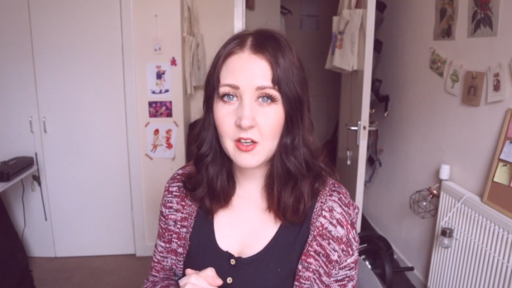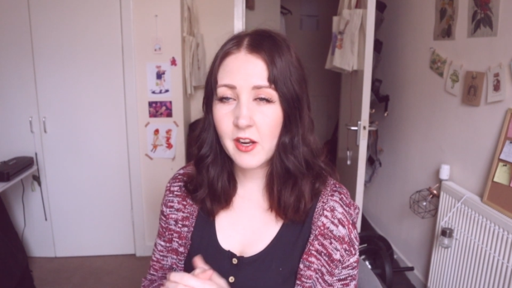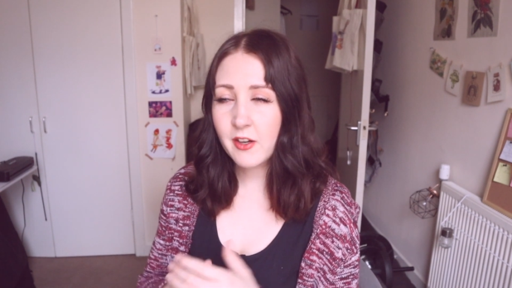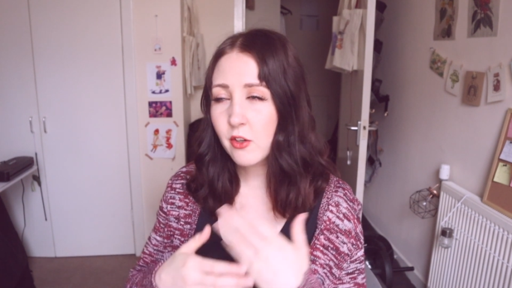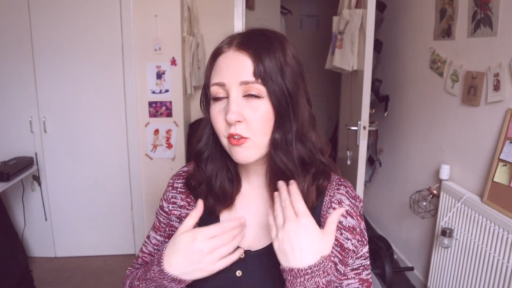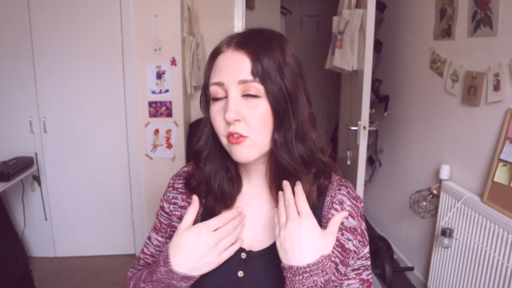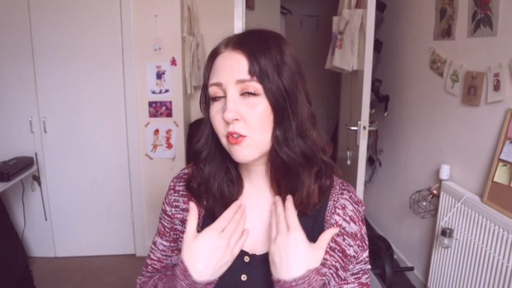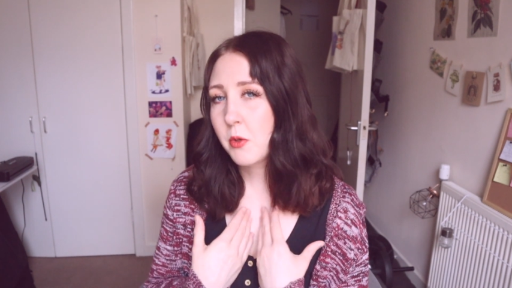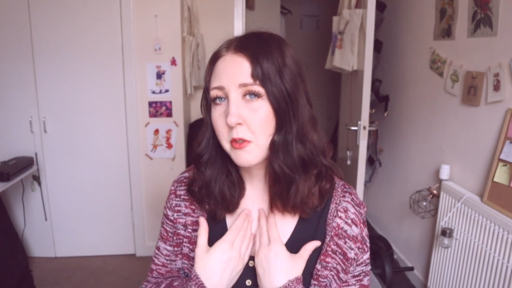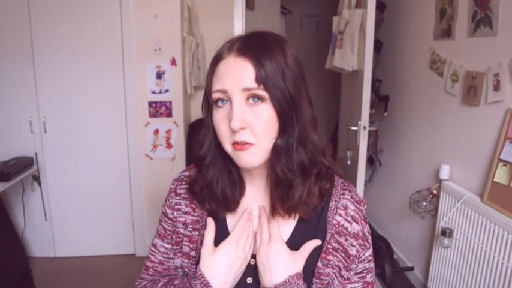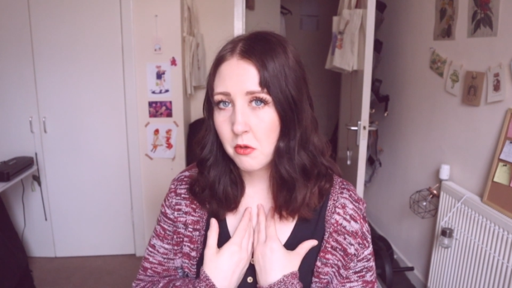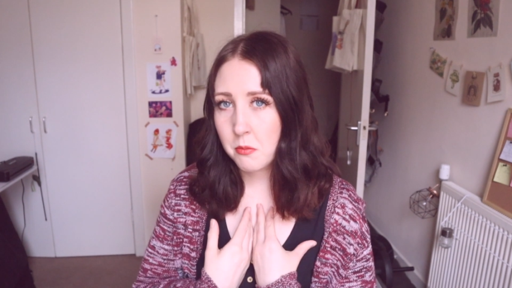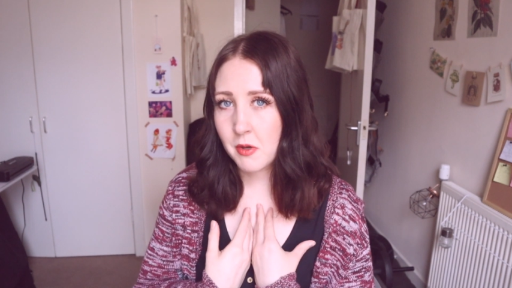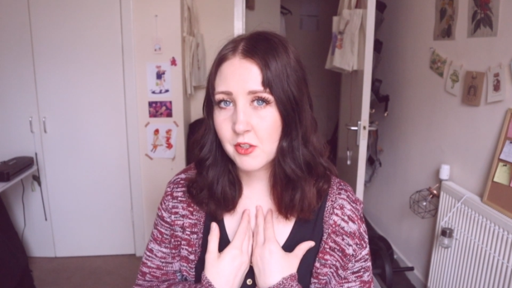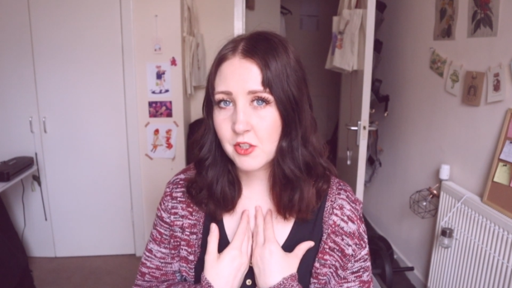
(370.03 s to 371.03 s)
I don't do it
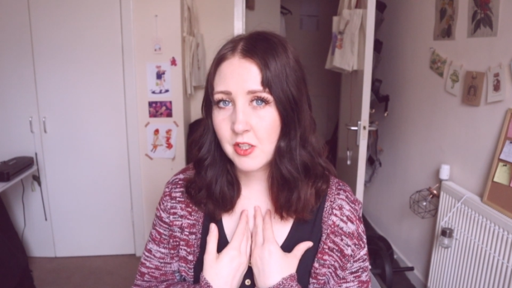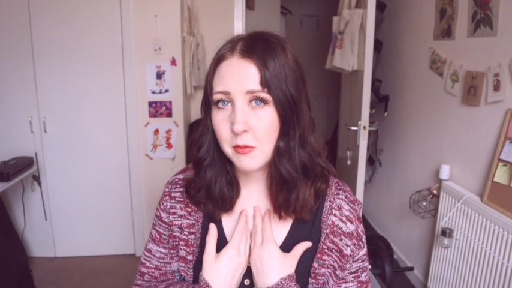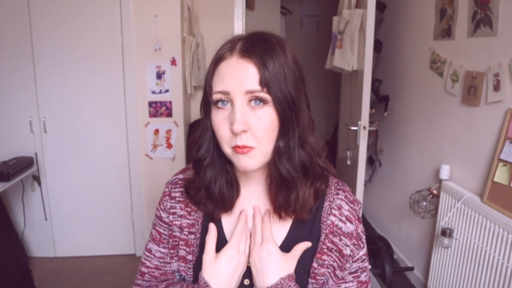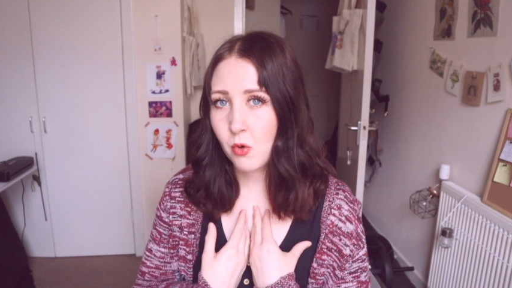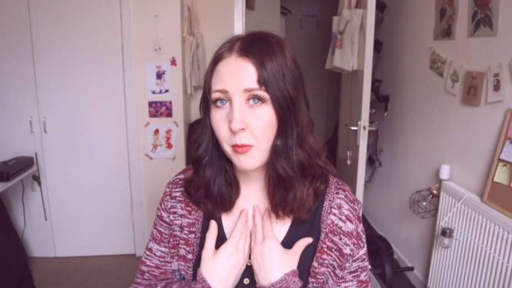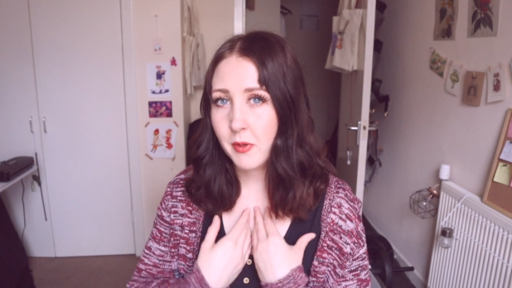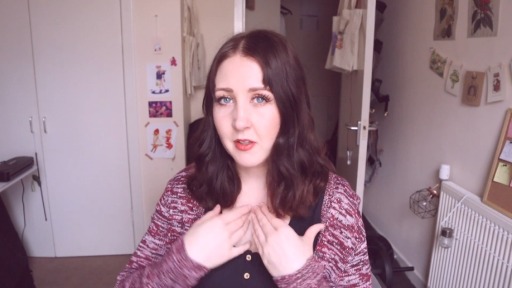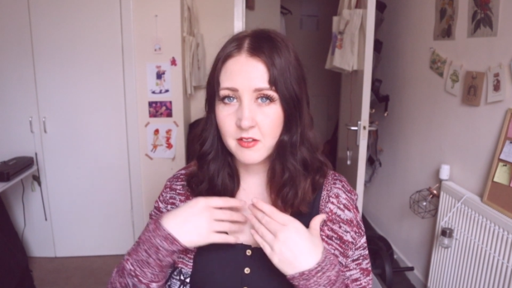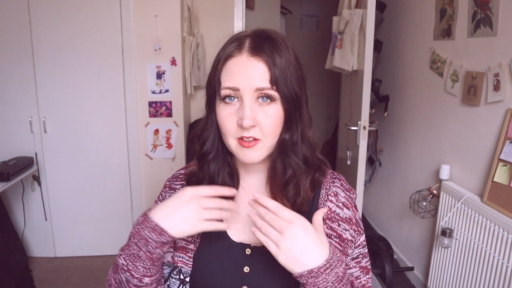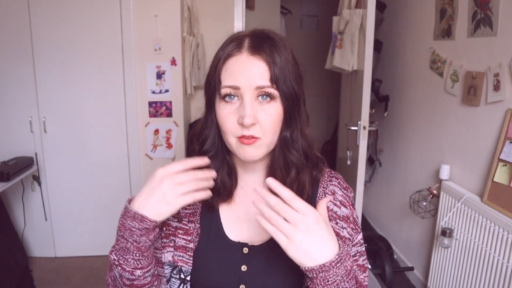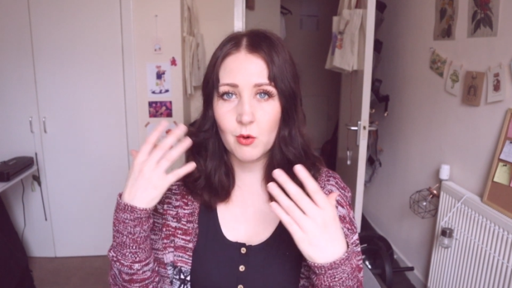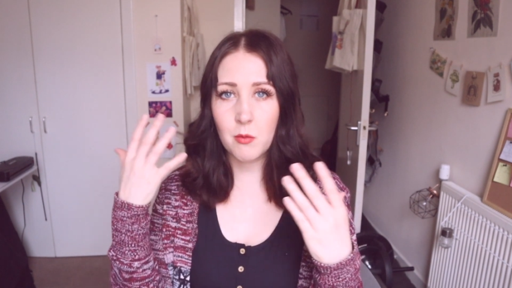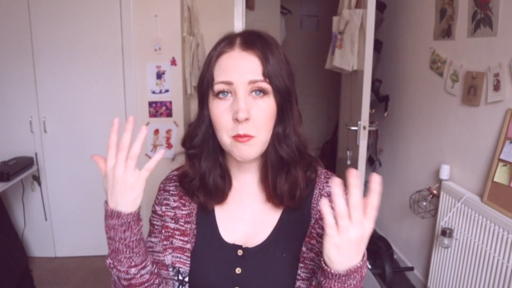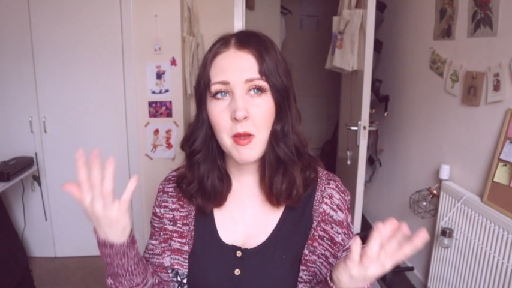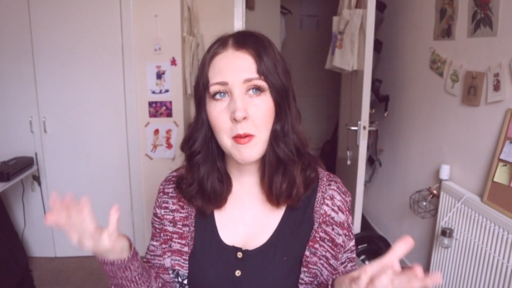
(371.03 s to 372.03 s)
so much anymore because I've
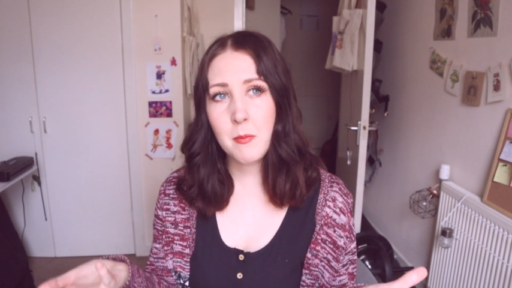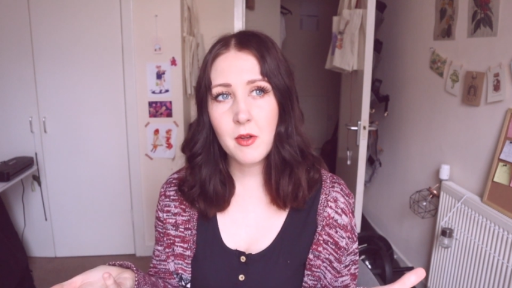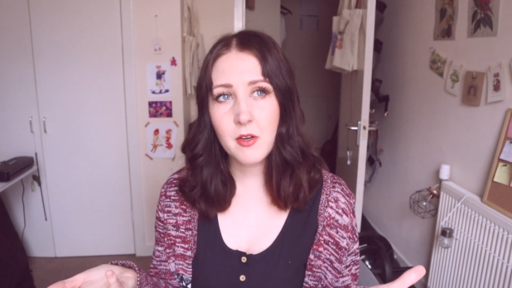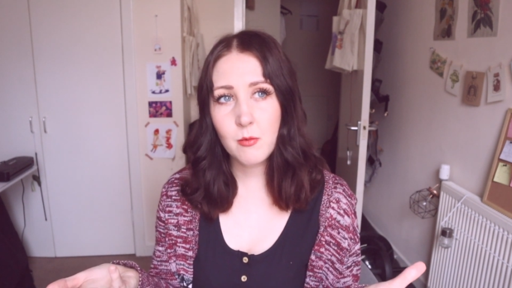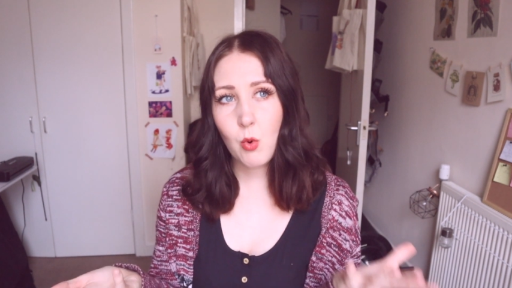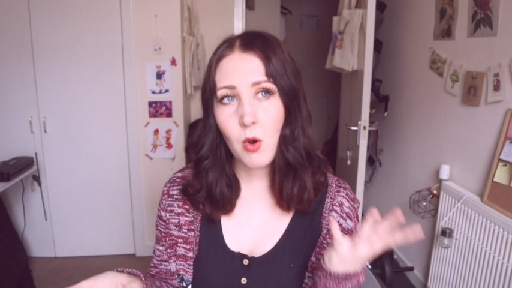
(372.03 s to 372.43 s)
remembered